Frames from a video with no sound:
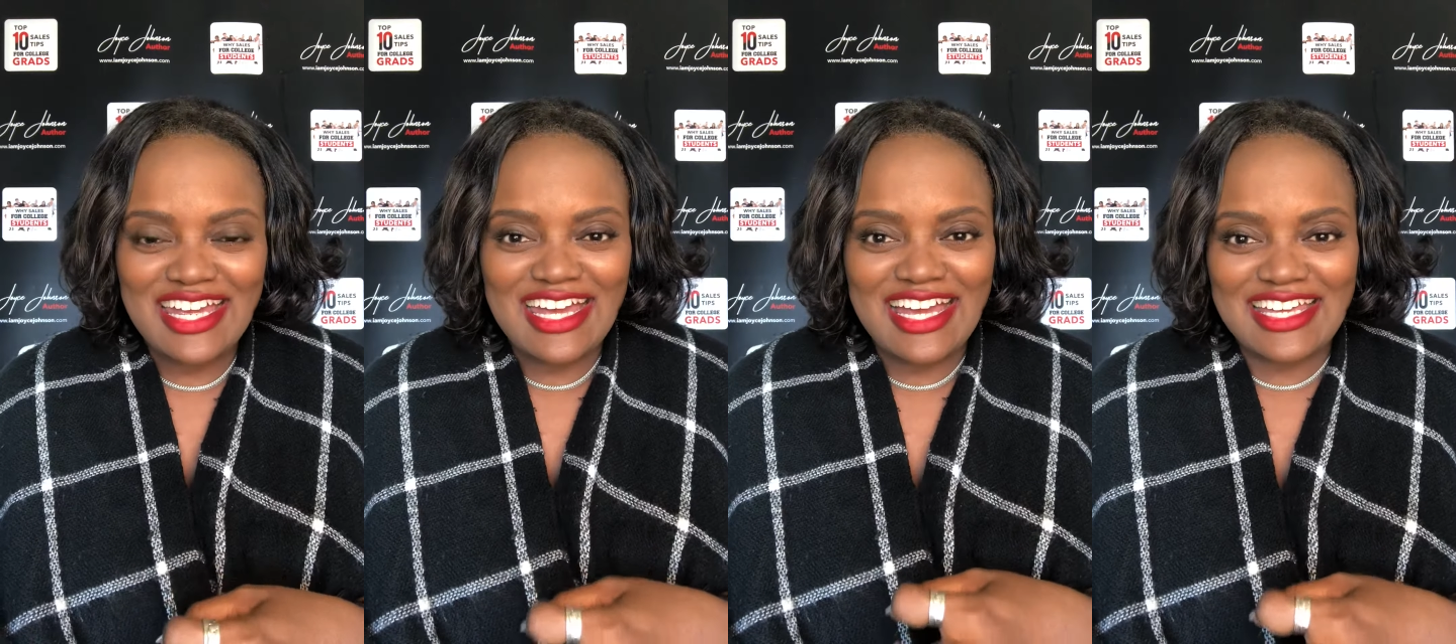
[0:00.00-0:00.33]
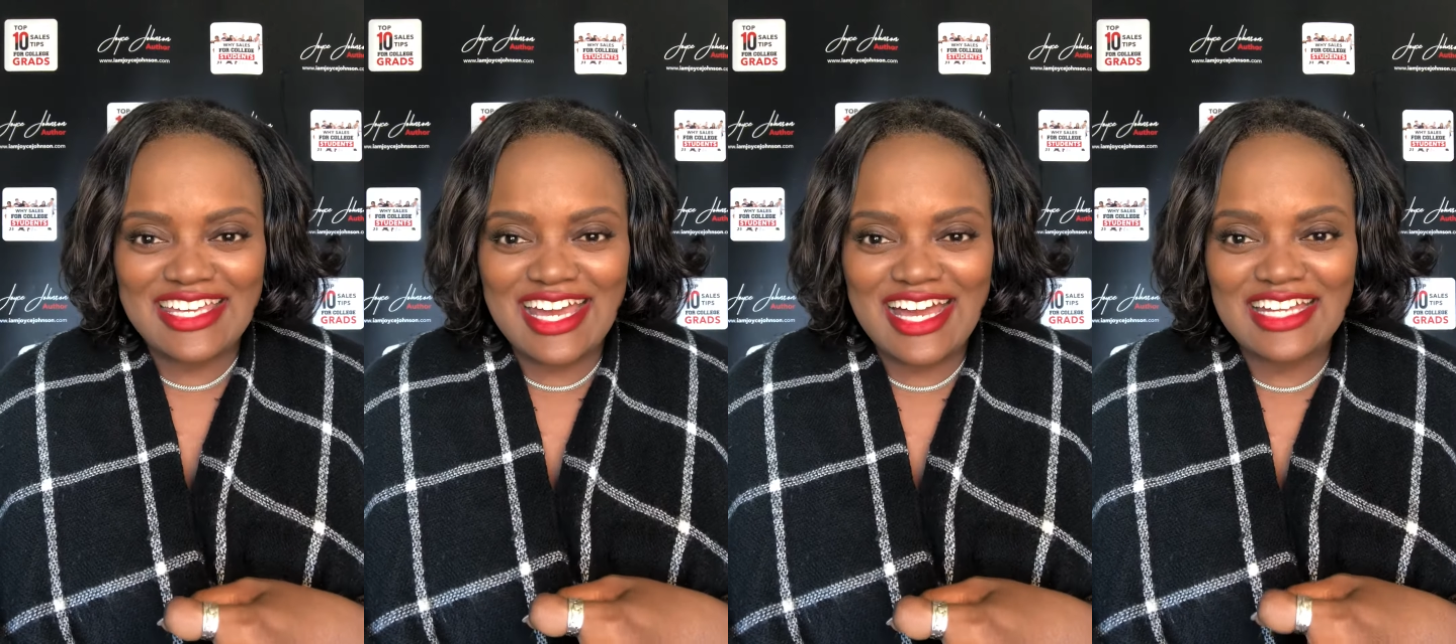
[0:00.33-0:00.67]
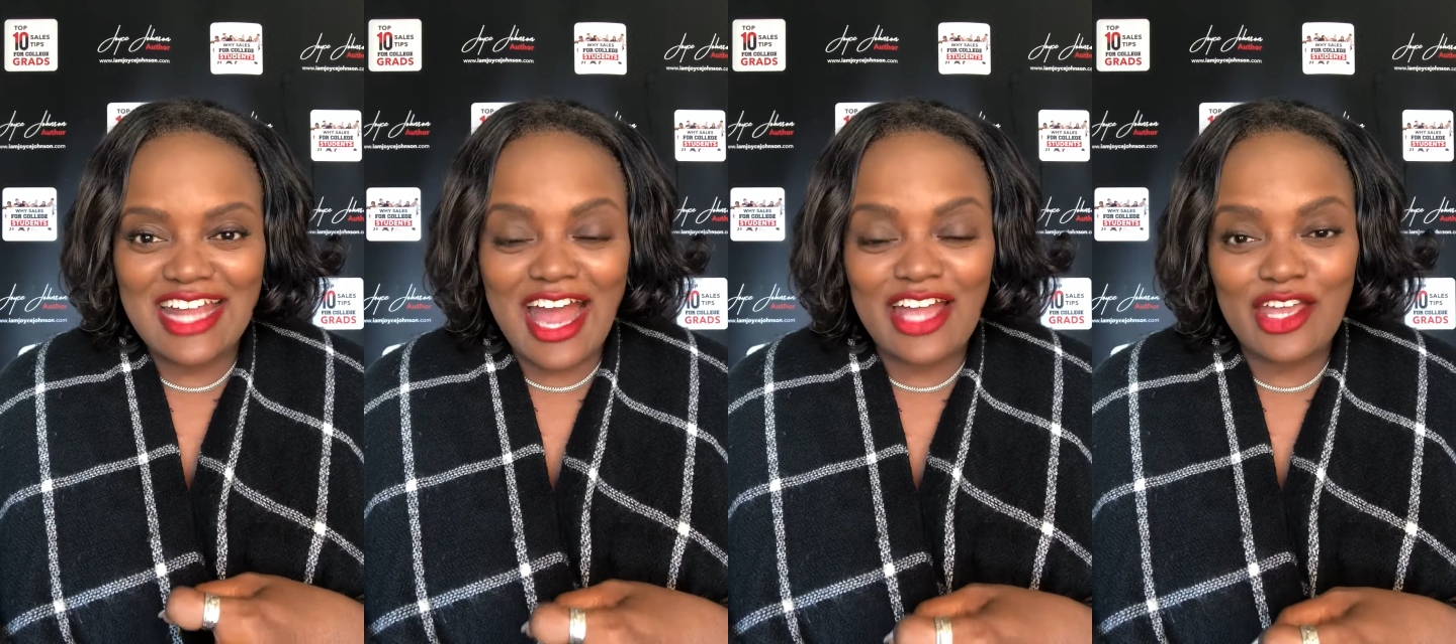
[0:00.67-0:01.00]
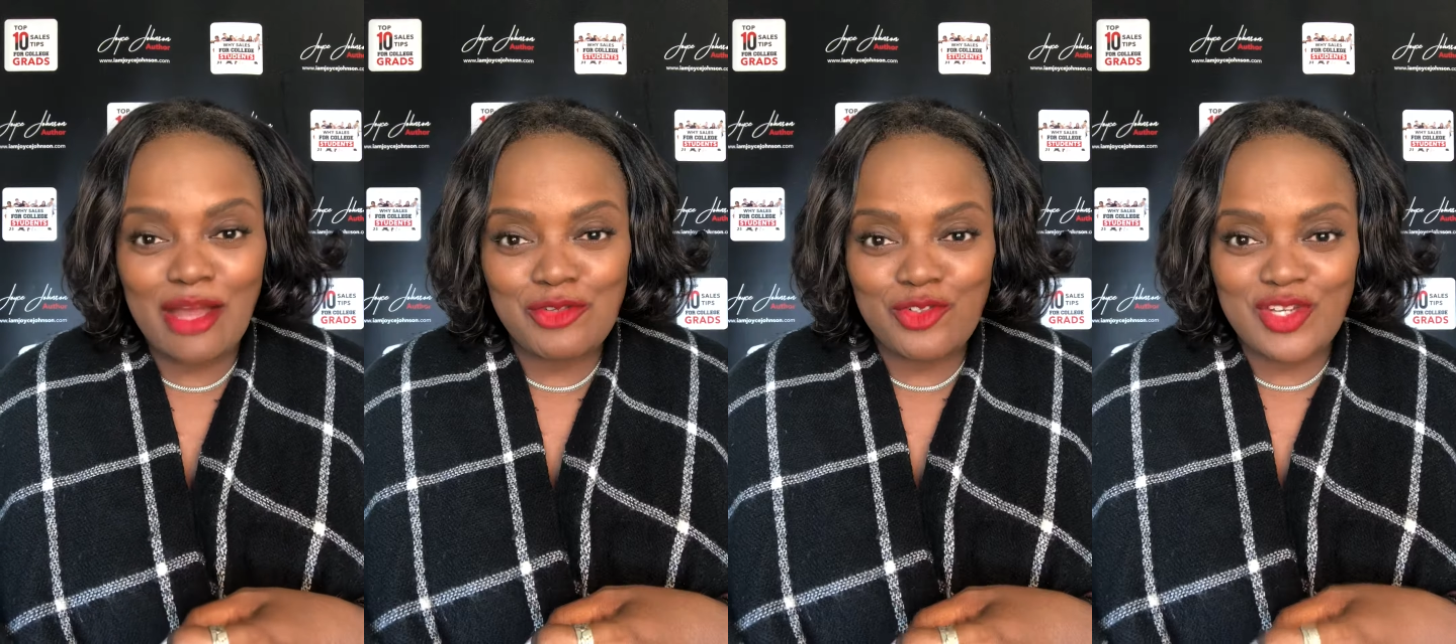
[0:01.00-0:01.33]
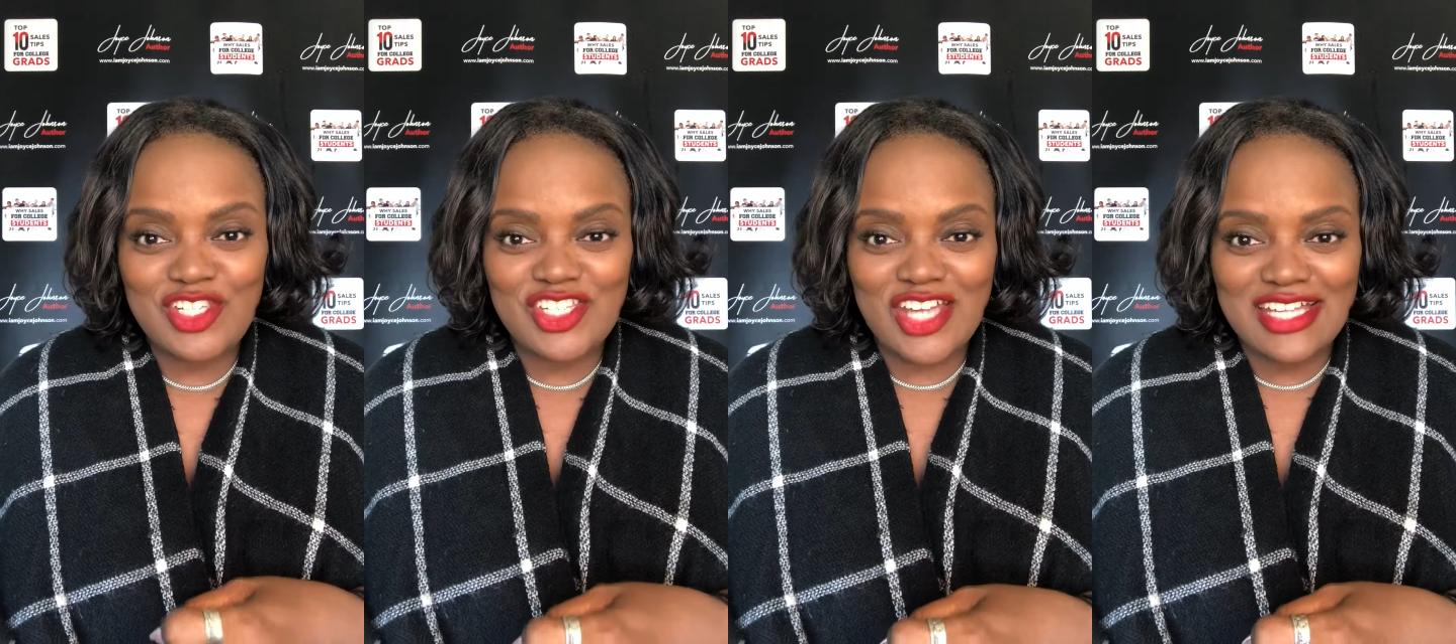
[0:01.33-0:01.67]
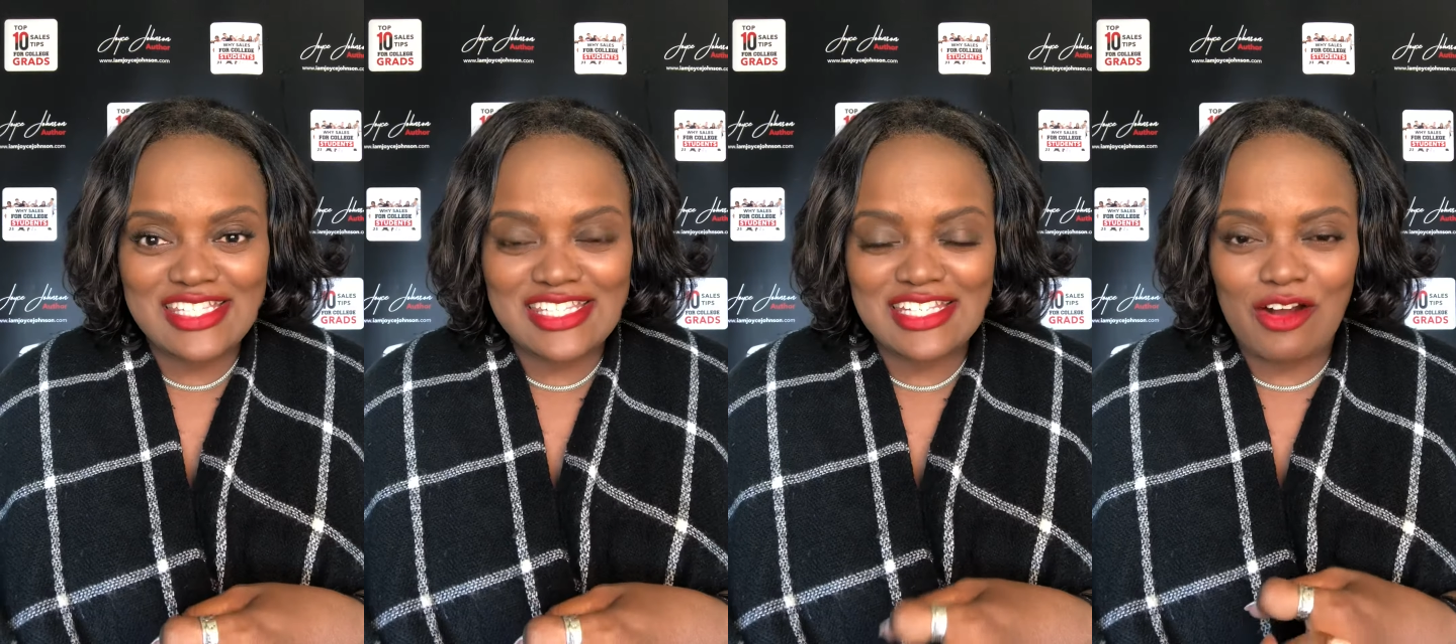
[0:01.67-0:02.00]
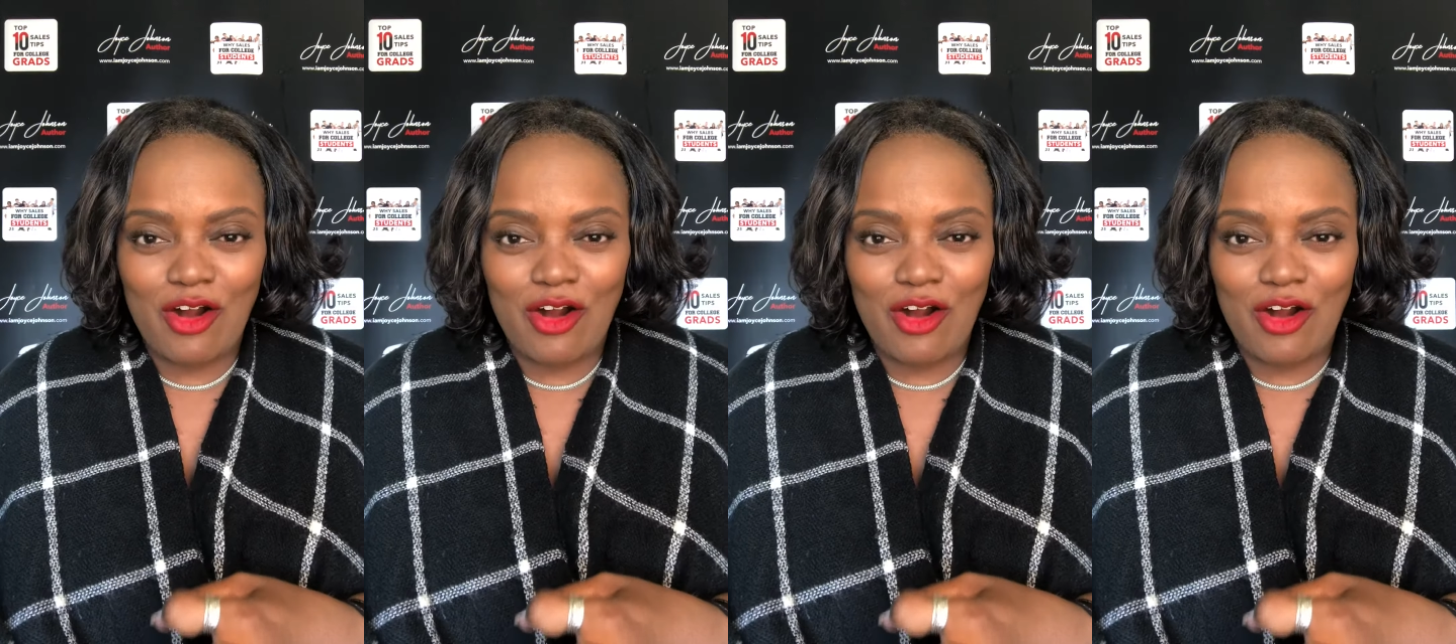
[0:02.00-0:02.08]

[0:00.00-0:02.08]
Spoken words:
Again, I am Joyce Johnson,